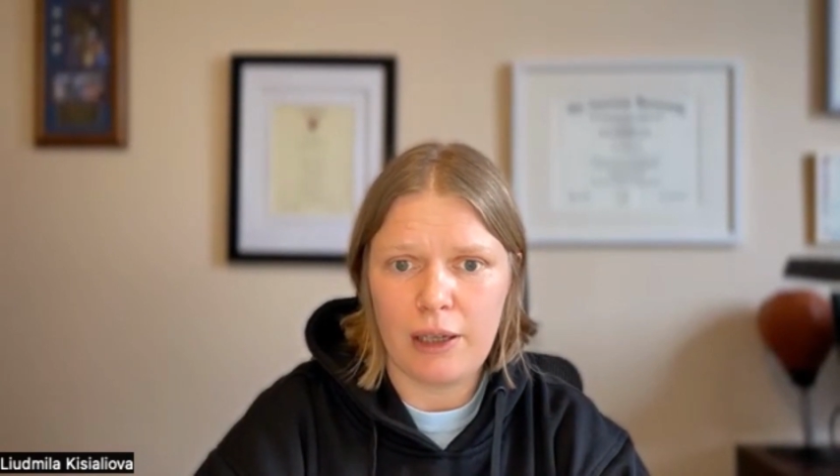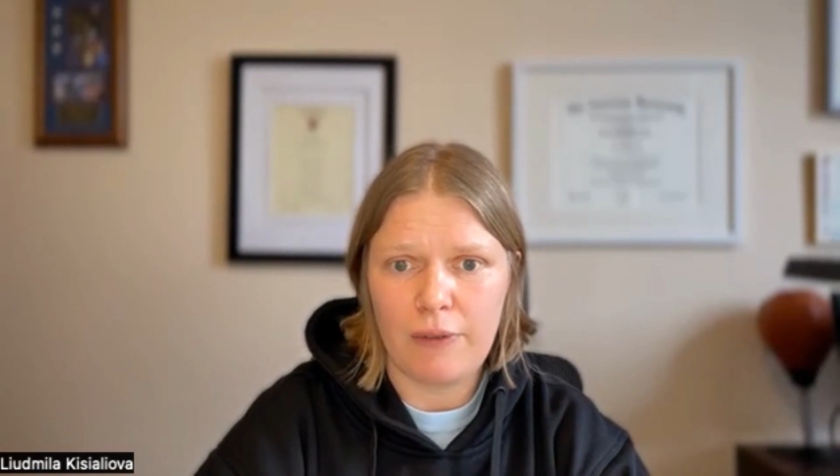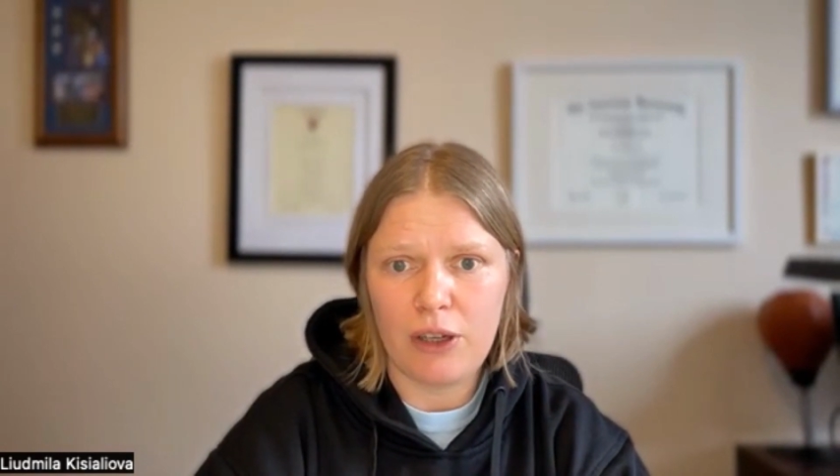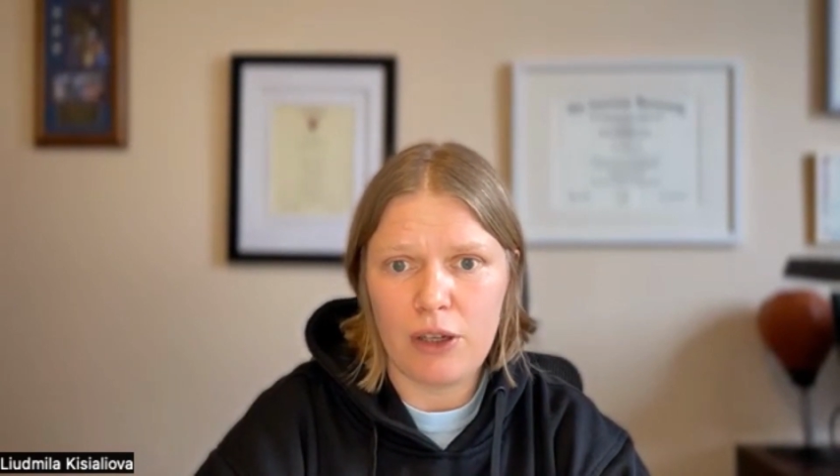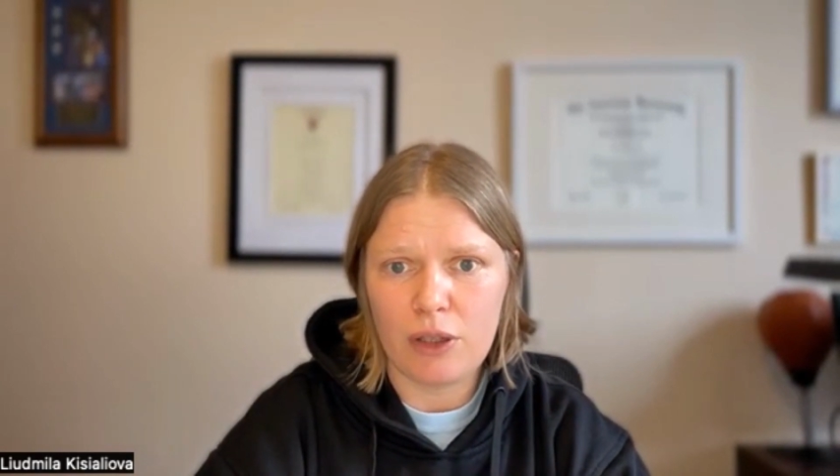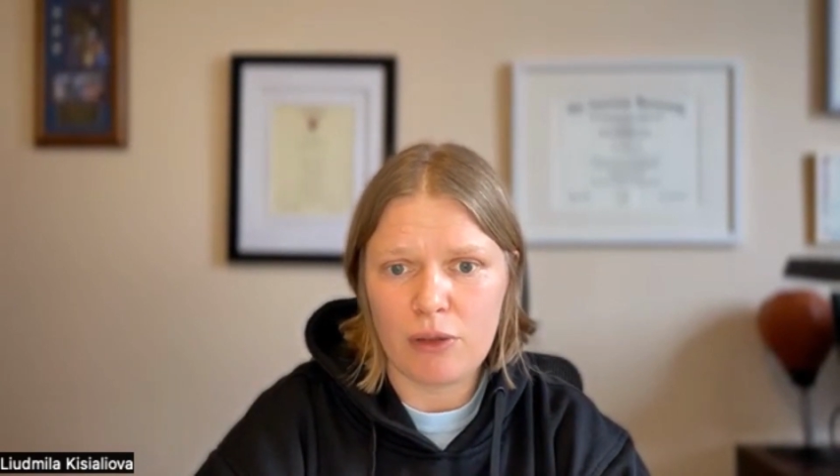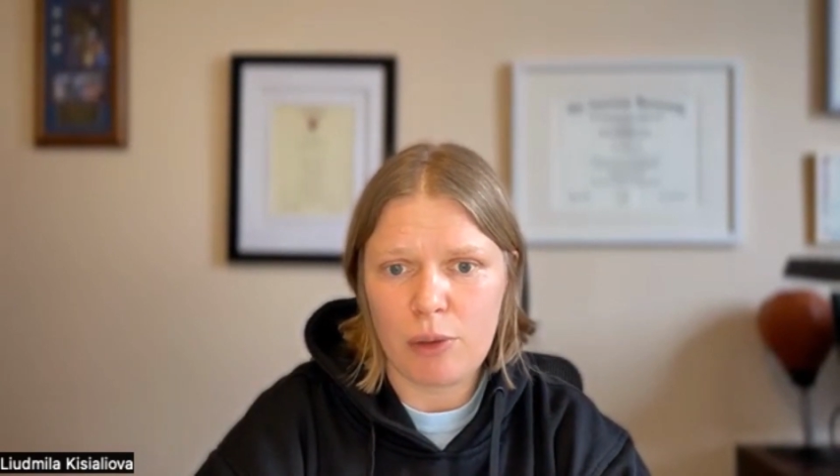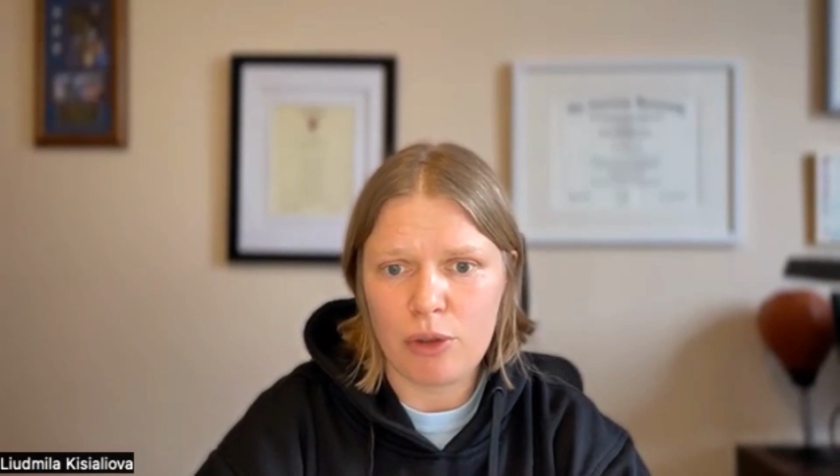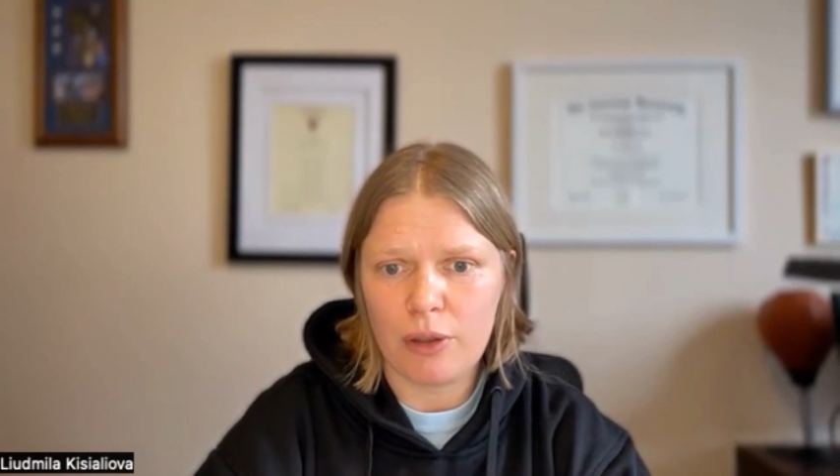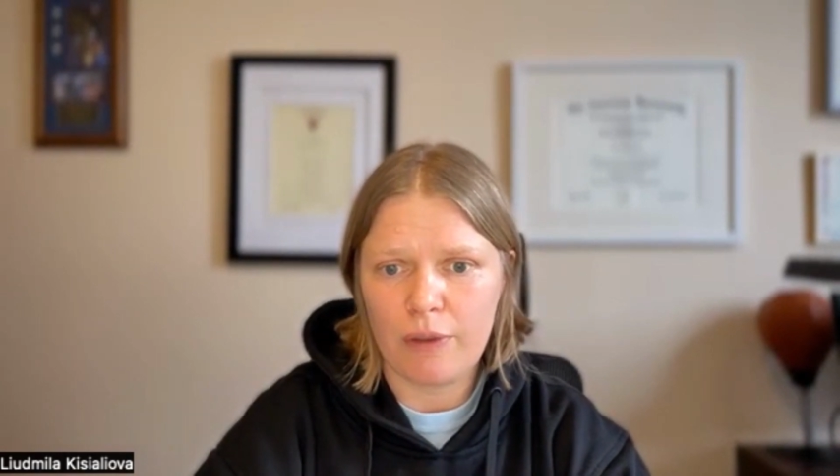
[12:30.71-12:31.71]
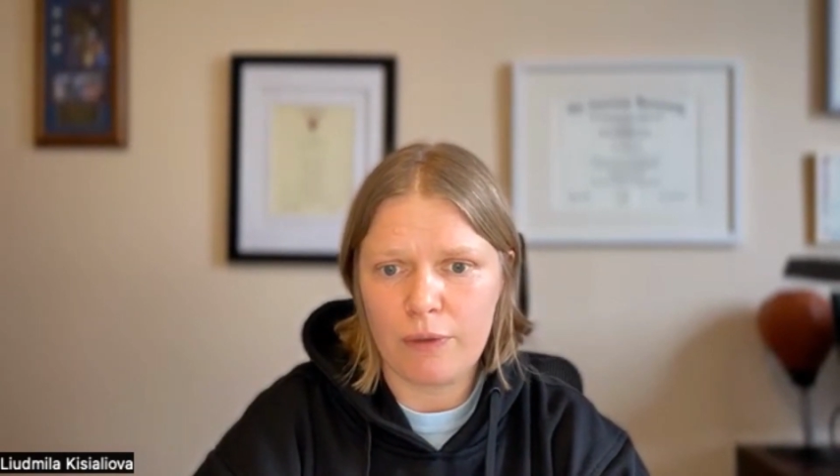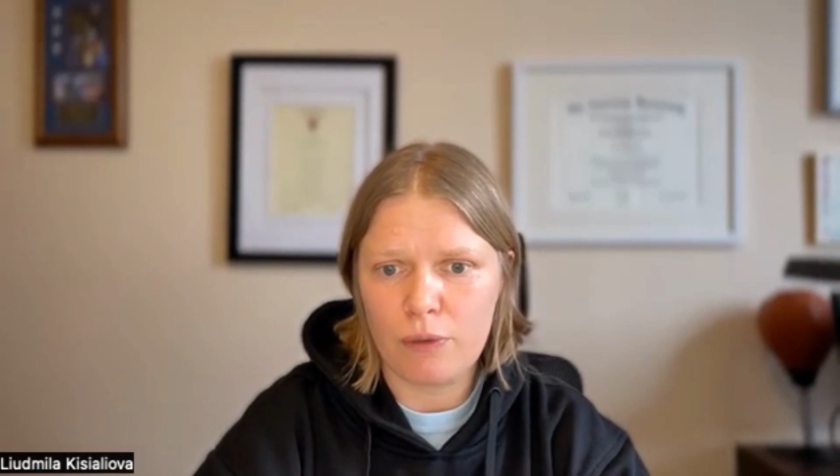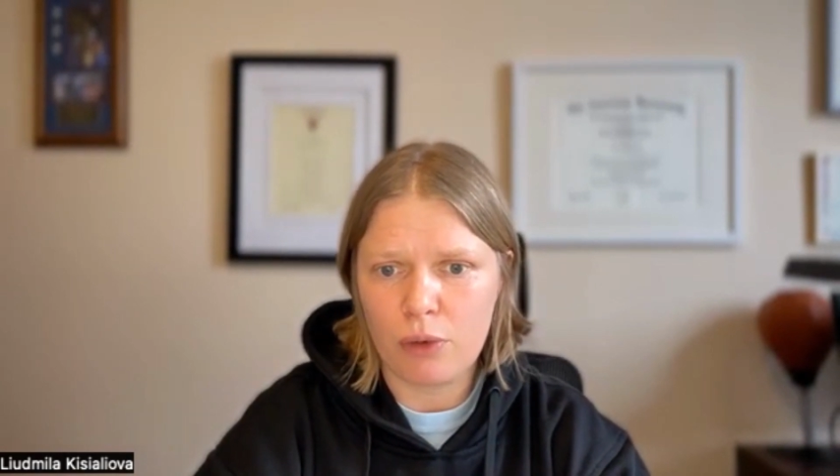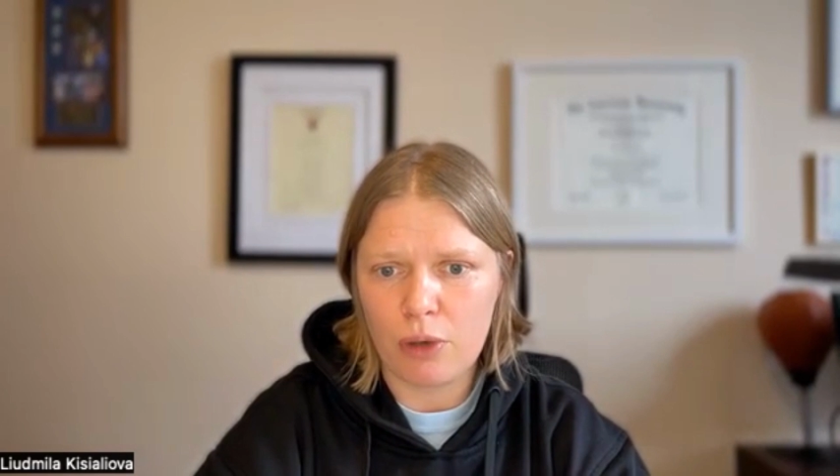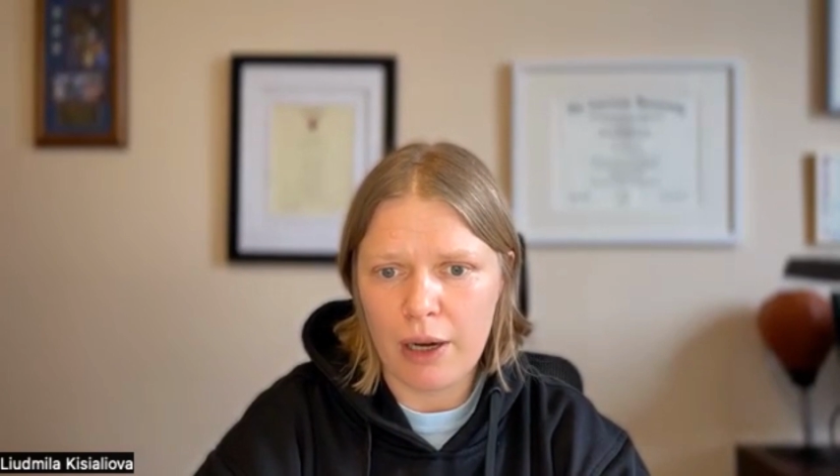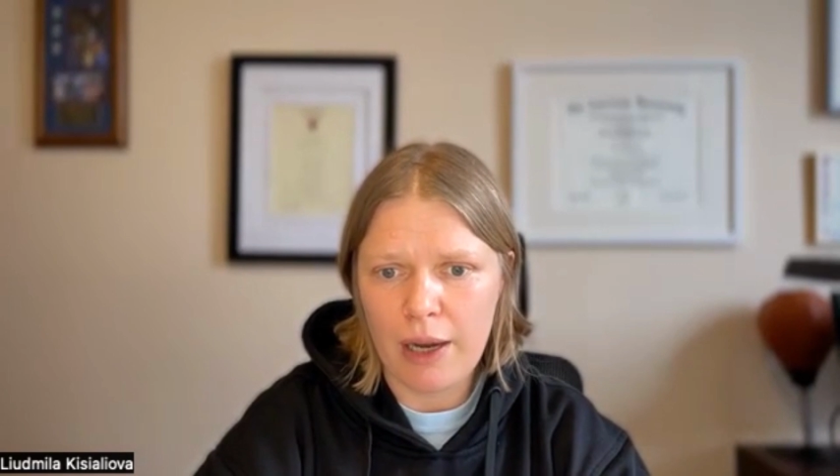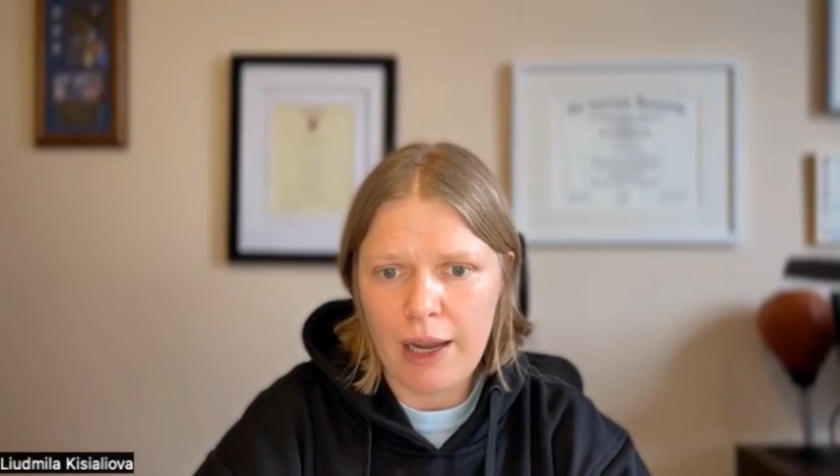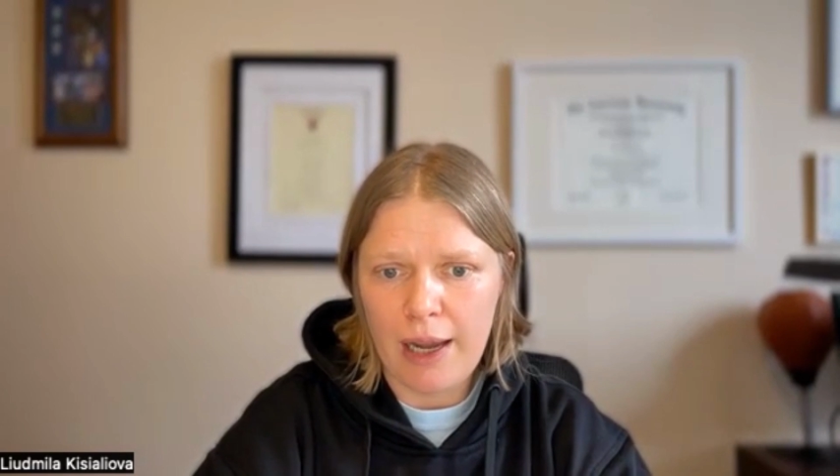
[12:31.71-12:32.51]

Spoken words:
video description for